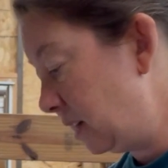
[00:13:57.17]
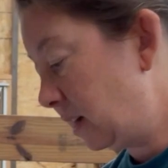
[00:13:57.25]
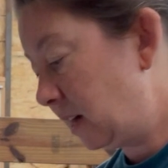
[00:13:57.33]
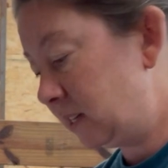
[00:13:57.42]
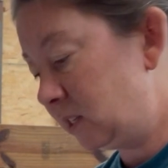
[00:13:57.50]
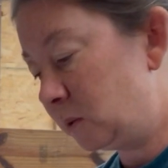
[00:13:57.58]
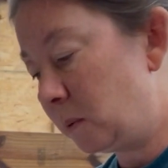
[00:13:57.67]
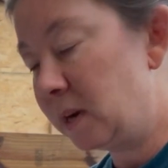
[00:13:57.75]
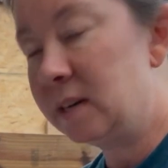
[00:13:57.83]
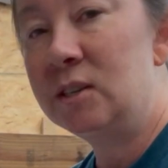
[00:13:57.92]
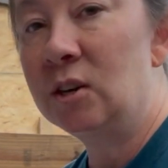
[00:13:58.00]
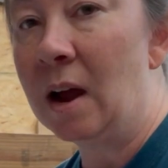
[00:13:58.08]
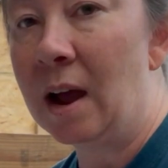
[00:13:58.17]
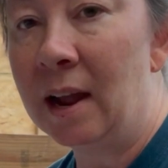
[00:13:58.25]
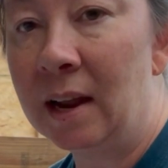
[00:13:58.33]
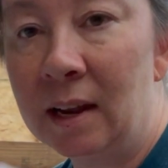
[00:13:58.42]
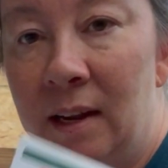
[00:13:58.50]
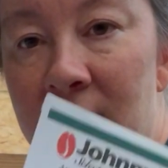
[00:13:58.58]
I just wanna
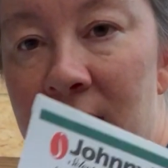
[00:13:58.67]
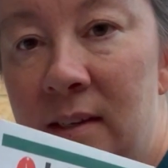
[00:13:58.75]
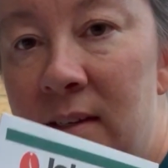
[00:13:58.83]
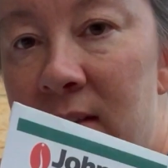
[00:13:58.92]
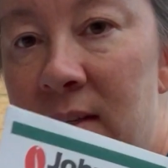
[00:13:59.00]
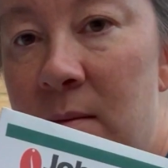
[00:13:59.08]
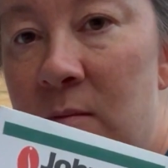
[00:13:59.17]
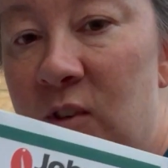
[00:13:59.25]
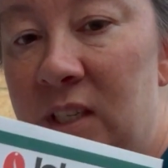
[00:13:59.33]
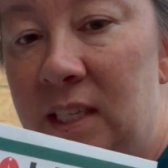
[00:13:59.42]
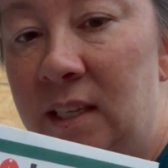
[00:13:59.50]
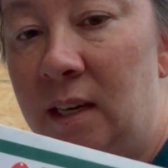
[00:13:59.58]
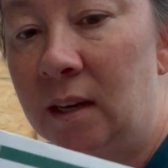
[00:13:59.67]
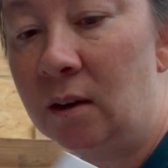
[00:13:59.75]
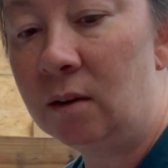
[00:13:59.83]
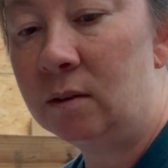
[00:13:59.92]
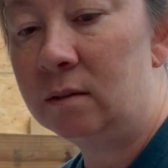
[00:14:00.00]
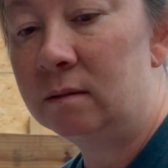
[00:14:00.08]
try some
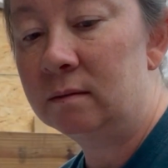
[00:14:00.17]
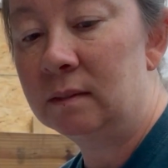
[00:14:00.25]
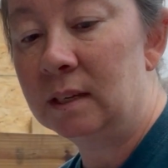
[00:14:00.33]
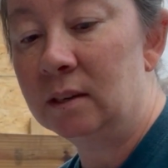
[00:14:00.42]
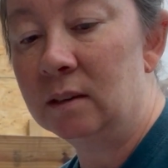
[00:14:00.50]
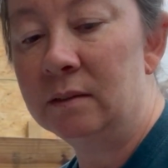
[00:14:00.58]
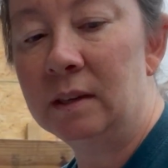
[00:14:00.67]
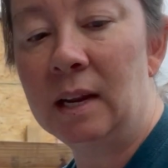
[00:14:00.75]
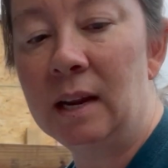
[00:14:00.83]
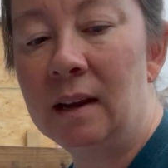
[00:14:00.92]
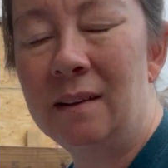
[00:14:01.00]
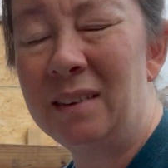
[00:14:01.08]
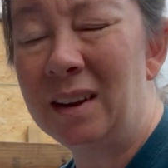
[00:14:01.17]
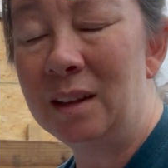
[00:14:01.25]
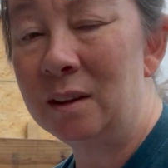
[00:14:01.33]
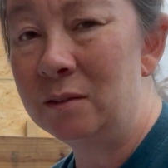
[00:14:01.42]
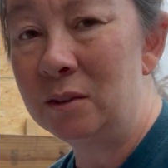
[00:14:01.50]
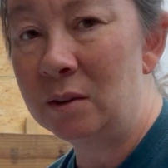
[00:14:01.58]
radicchio. I don't know, have
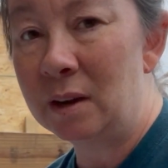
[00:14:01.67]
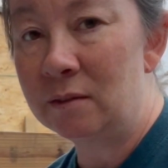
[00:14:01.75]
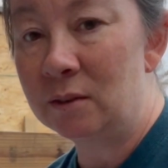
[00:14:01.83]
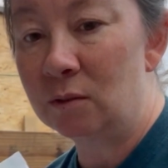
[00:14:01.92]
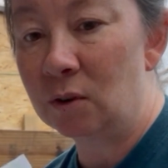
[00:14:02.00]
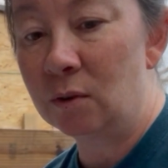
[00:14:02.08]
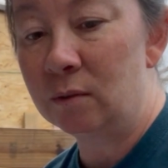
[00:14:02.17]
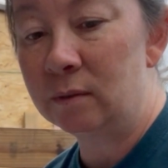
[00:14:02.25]
any of you ever grown